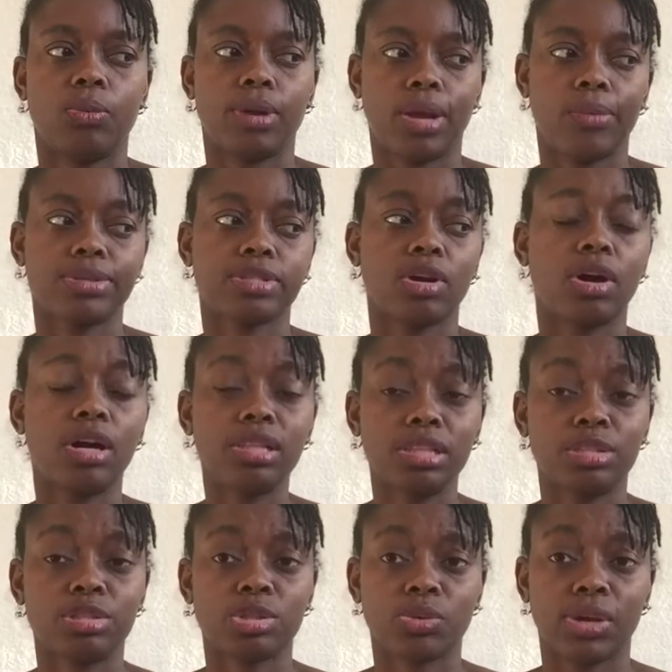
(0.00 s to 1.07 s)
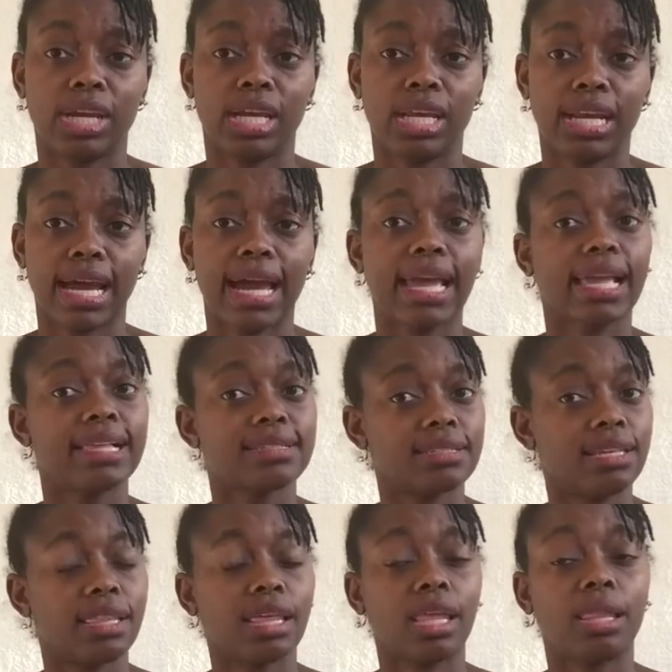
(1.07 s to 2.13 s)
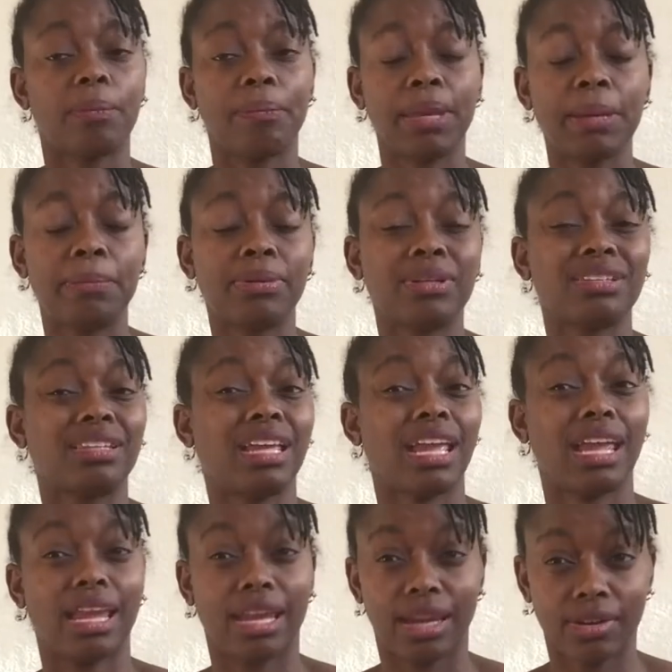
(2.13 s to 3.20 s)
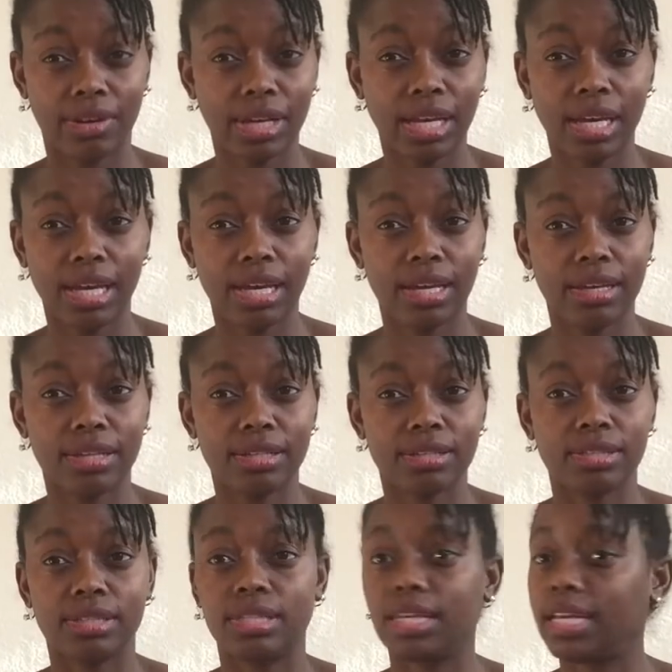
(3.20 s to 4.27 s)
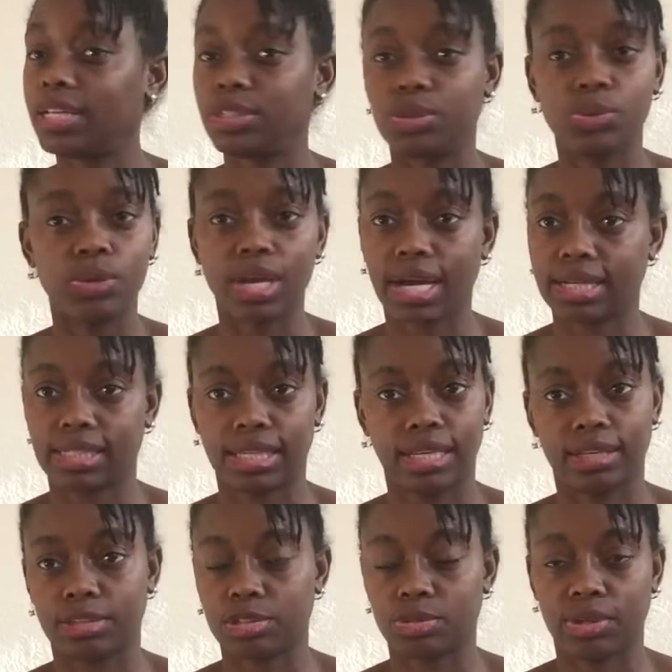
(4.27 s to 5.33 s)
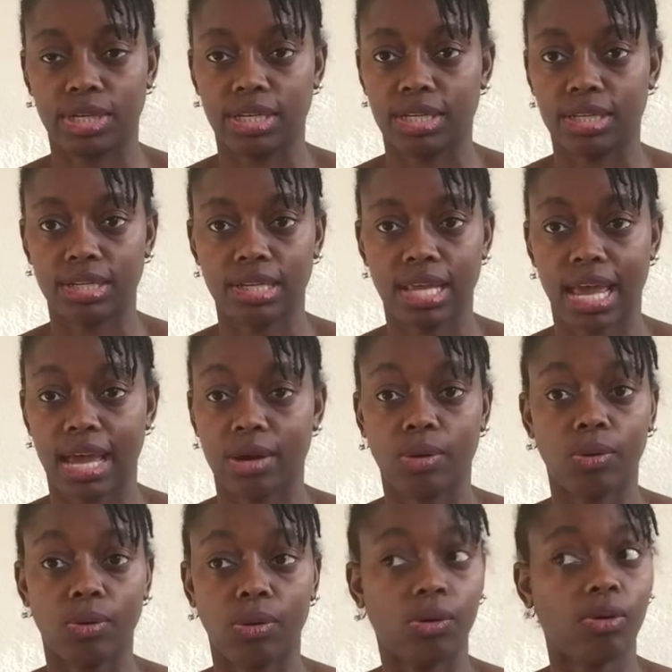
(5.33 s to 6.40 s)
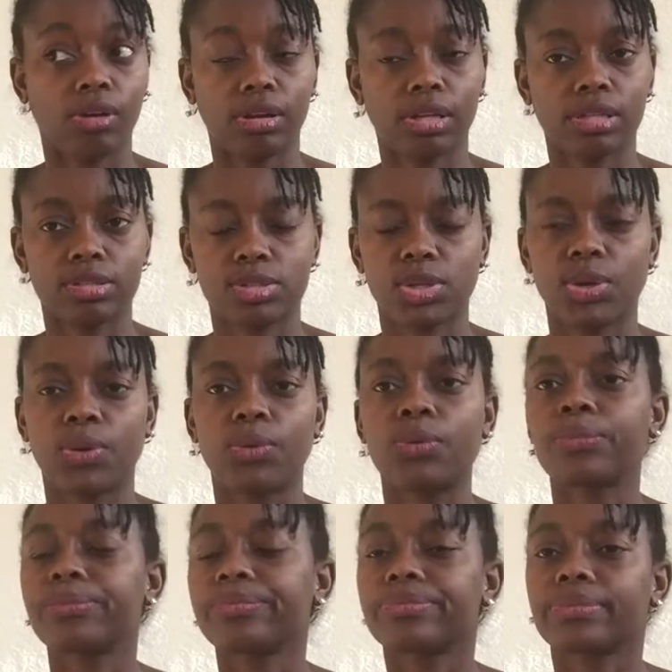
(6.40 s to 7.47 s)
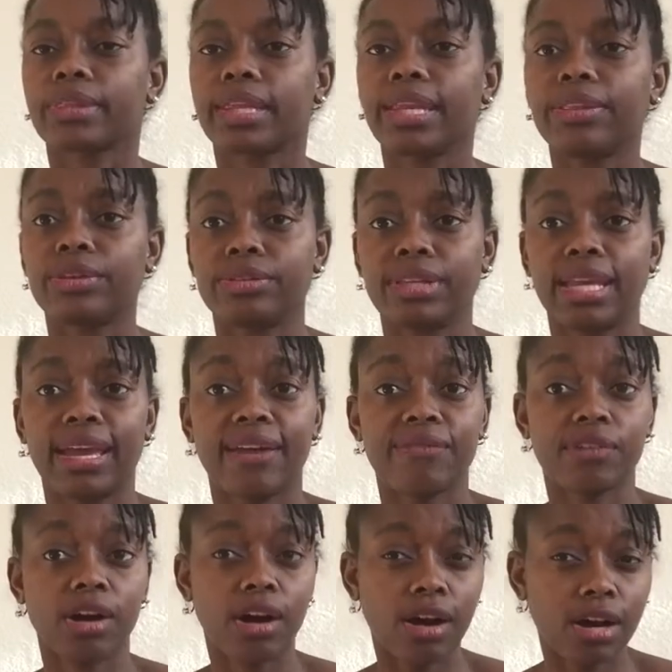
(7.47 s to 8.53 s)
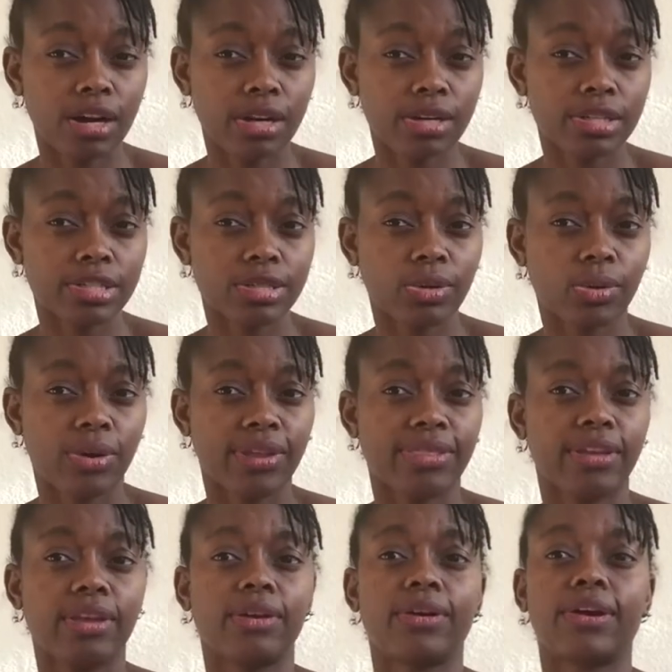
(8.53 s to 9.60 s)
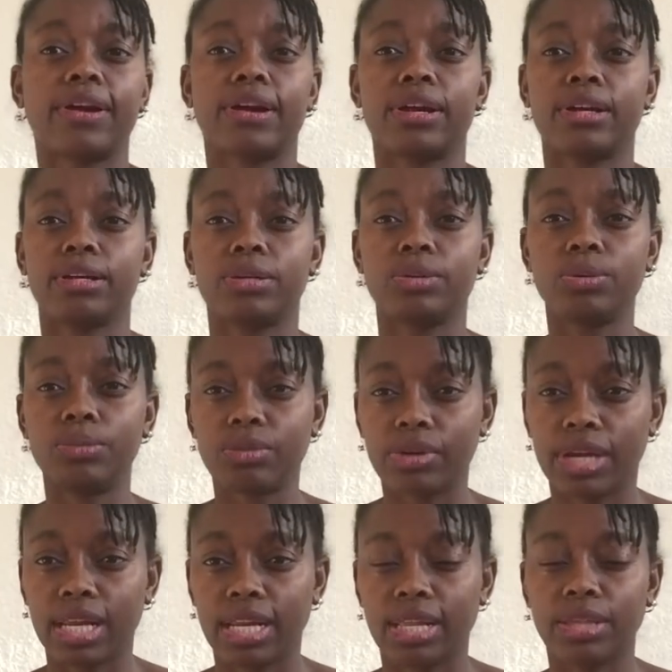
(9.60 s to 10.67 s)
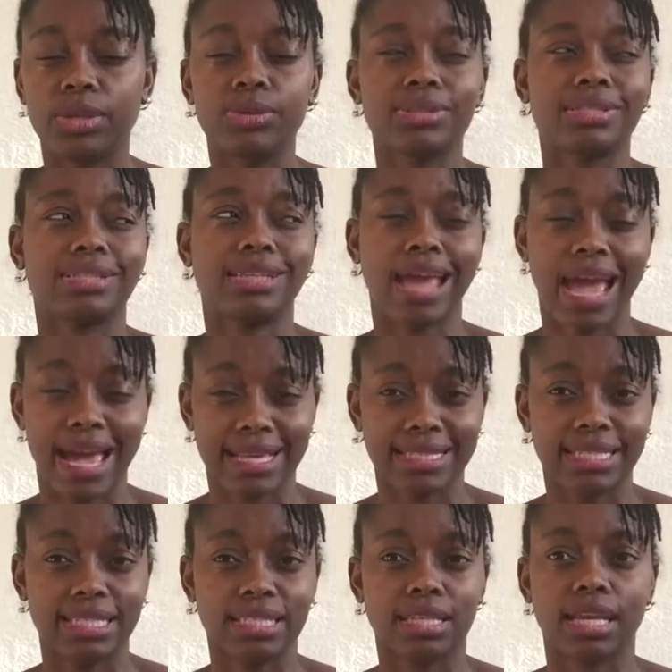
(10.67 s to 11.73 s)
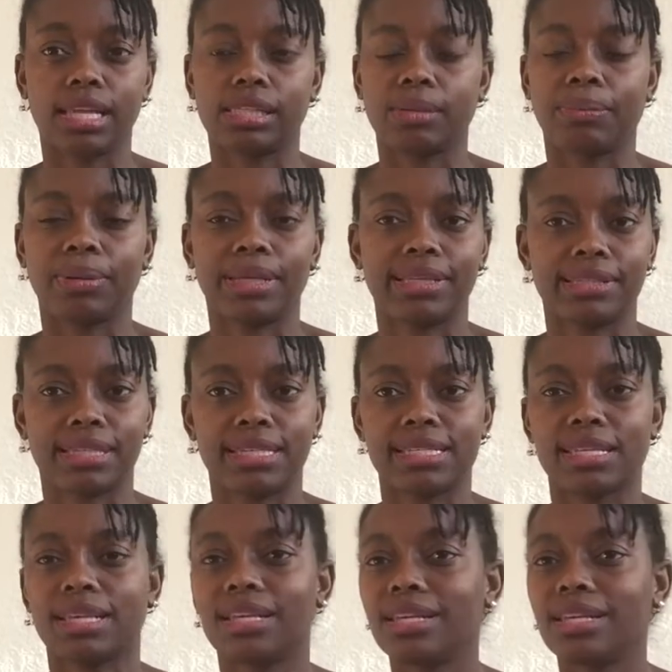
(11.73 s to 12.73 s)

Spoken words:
I was on the train, I can see that the people in the area, they do not take the train at all. So either they have cars or they are Ubering and using taxis to get to places.